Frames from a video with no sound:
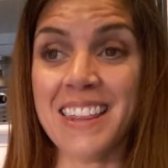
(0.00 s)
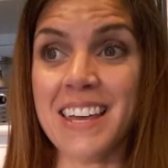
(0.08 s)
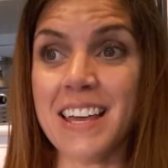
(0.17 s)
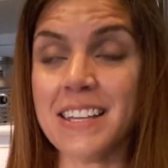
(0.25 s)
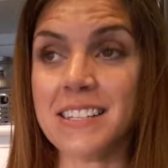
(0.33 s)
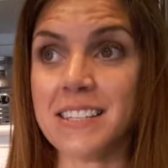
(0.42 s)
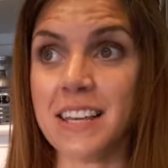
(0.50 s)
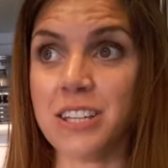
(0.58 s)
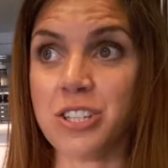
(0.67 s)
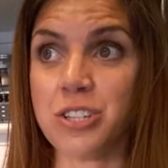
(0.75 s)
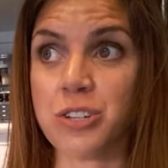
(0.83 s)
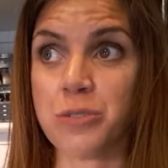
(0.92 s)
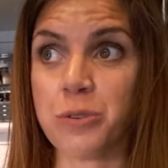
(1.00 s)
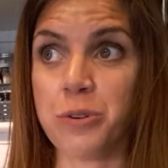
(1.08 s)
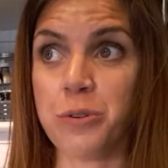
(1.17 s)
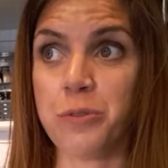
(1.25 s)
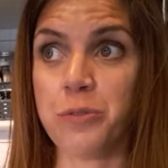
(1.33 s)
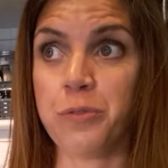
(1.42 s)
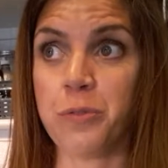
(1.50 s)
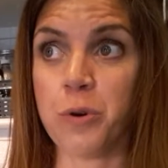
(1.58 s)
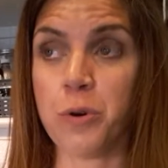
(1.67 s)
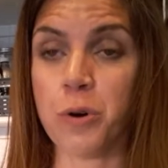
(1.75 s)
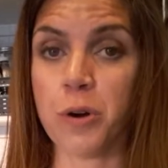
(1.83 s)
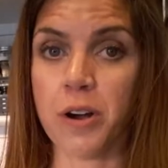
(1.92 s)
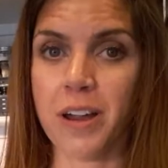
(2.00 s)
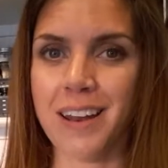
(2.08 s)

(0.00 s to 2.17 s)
This is true for